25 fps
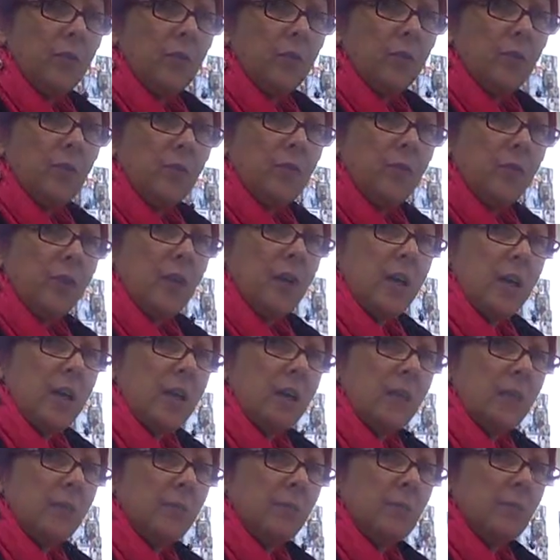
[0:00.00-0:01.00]
the three.
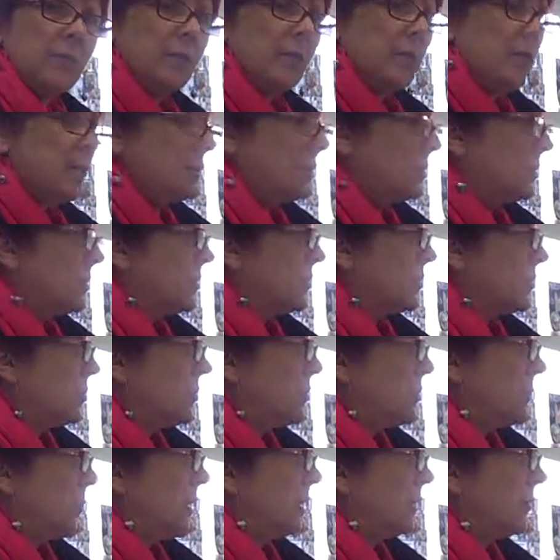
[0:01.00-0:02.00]
So it's
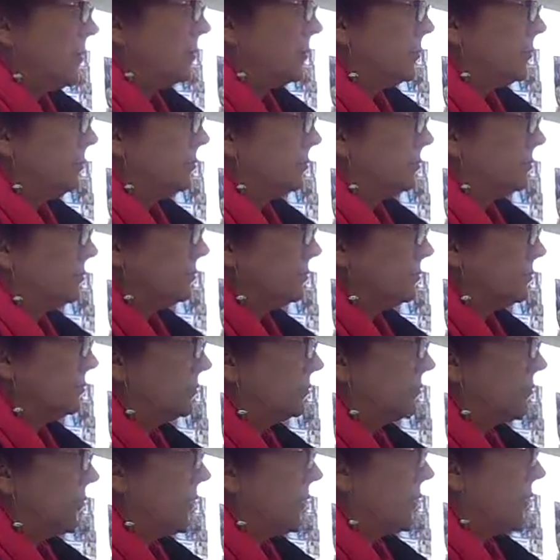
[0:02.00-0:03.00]
talking about
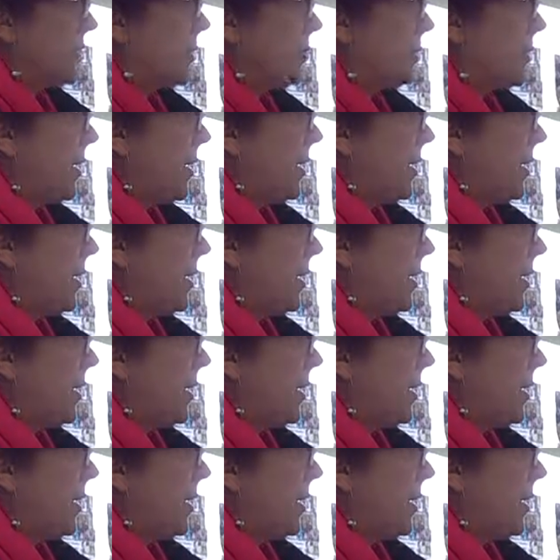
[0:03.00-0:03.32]
£3.50